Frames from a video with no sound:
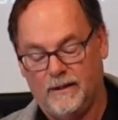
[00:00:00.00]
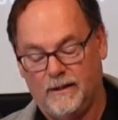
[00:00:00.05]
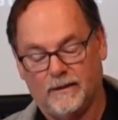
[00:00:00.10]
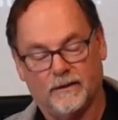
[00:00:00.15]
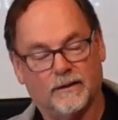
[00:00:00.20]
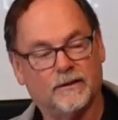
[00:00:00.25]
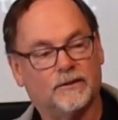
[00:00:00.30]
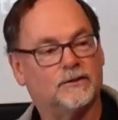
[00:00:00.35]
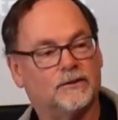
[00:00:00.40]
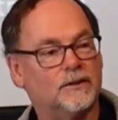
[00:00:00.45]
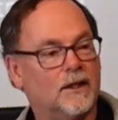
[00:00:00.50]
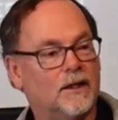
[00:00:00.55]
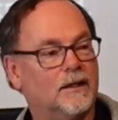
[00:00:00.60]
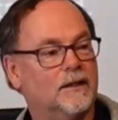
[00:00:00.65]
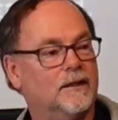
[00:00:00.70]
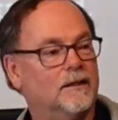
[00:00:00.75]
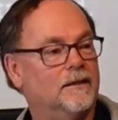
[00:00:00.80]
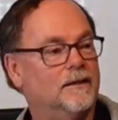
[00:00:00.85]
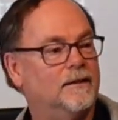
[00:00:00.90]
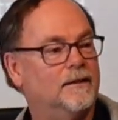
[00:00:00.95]
the
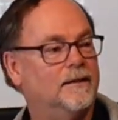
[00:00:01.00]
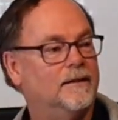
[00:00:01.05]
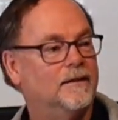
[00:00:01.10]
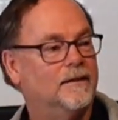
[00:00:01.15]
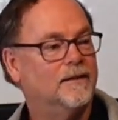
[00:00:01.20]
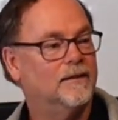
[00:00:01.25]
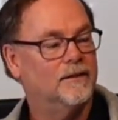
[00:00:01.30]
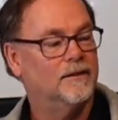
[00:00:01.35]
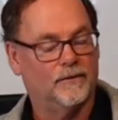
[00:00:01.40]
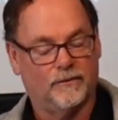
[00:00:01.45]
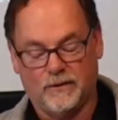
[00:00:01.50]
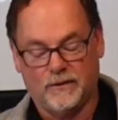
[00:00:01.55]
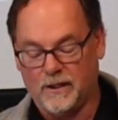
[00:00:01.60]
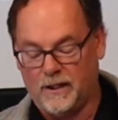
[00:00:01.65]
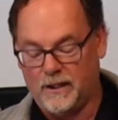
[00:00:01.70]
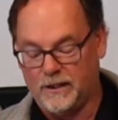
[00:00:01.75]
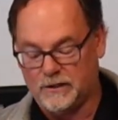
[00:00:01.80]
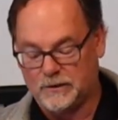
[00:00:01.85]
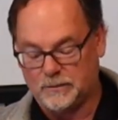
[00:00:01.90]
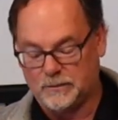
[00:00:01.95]
son of
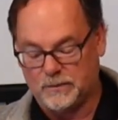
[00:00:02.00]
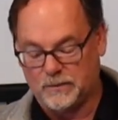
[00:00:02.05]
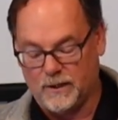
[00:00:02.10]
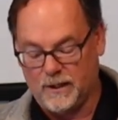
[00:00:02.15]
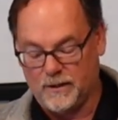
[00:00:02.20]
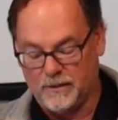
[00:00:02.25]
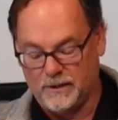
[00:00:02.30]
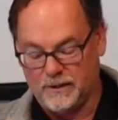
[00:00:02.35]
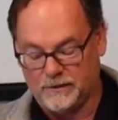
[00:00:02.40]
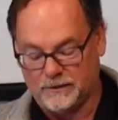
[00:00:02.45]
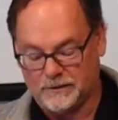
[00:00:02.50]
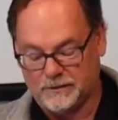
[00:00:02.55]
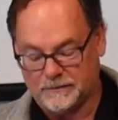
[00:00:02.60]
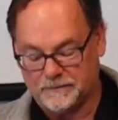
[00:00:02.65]
God's promise.